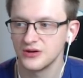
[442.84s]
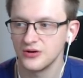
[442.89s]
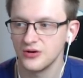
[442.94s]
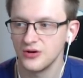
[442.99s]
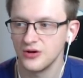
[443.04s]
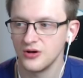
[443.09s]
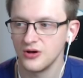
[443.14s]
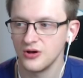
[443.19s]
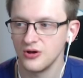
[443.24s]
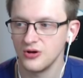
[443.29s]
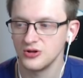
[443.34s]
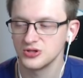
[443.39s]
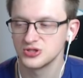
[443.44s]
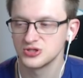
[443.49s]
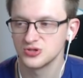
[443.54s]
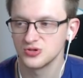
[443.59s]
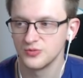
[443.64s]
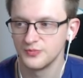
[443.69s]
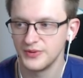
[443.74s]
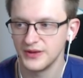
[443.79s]
also
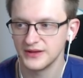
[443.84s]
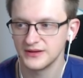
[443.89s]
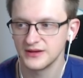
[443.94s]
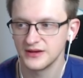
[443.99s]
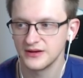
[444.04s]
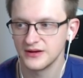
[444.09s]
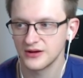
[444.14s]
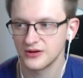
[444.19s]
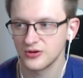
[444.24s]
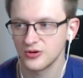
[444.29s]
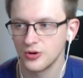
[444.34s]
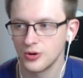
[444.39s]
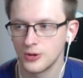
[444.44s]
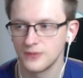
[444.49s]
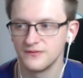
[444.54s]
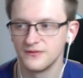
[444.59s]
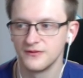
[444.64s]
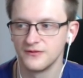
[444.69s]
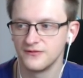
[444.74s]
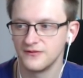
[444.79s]
better in a curve
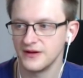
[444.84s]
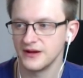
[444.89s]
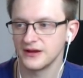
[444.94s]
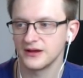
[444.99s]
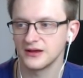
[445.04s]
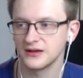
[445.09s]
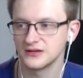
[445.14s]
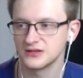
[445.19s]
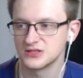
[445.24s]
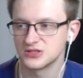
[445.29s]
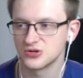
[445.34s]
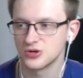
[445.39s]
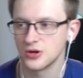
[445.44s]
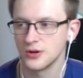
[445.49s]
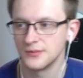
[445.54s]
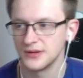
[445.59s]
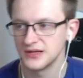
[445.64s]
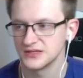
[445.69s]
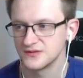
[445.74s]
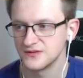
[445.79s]
with Fire God Destroyer
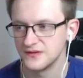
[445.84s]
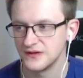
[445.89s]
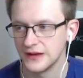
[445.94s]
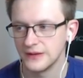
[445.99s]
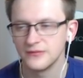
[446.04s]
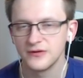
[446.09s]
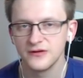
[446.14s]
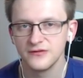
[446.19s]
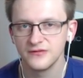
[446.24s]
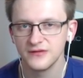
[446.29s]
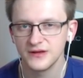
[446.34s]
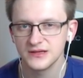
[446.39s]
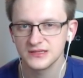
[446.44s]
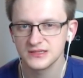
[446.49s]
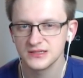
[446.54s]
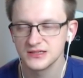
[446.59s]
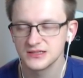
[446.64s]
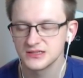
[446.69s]
plus Flame Reef Faceless,